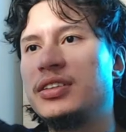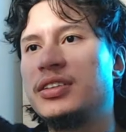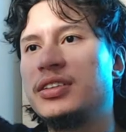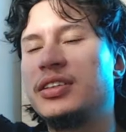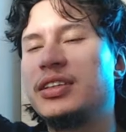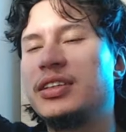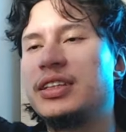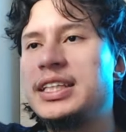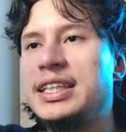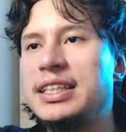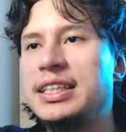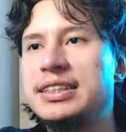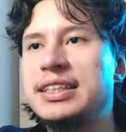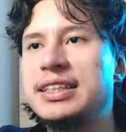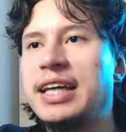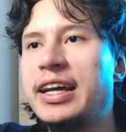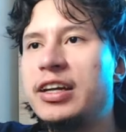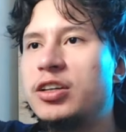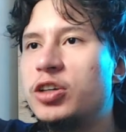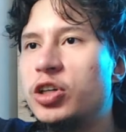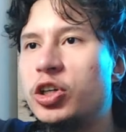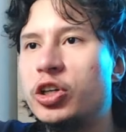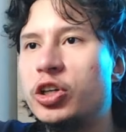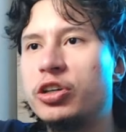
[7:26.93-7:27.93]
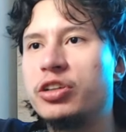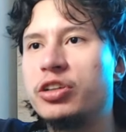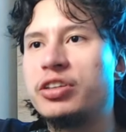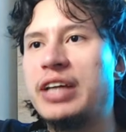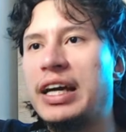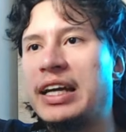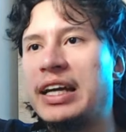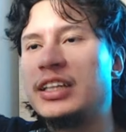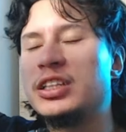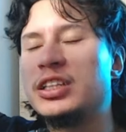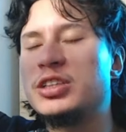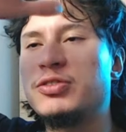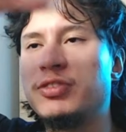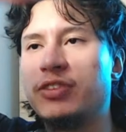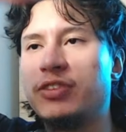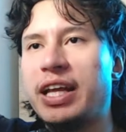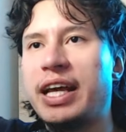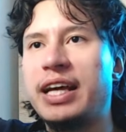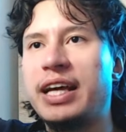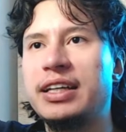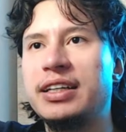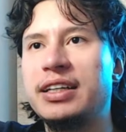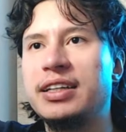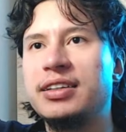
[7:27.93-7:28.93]
The entire earth and it's
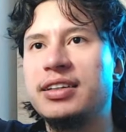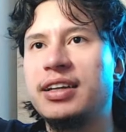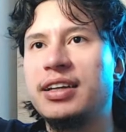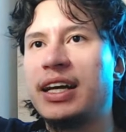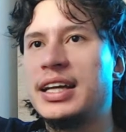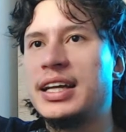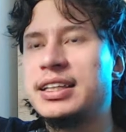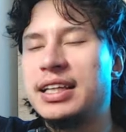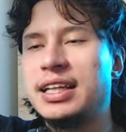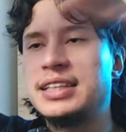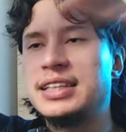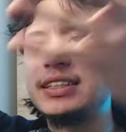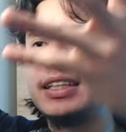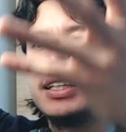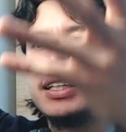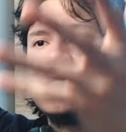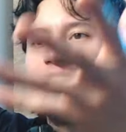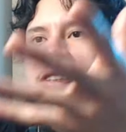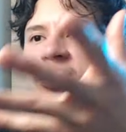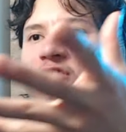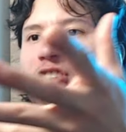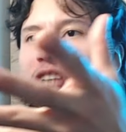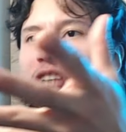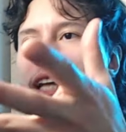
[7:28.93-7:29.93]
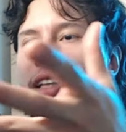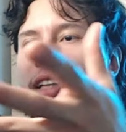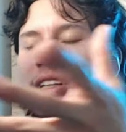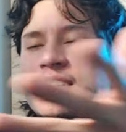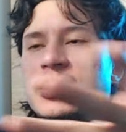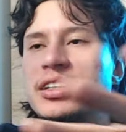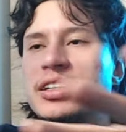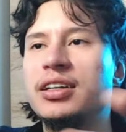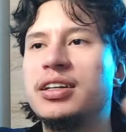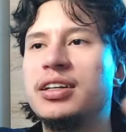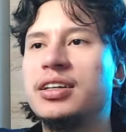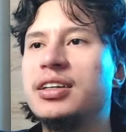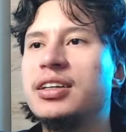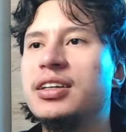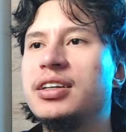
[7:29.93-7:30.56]
flat. And that's it. He's standing there.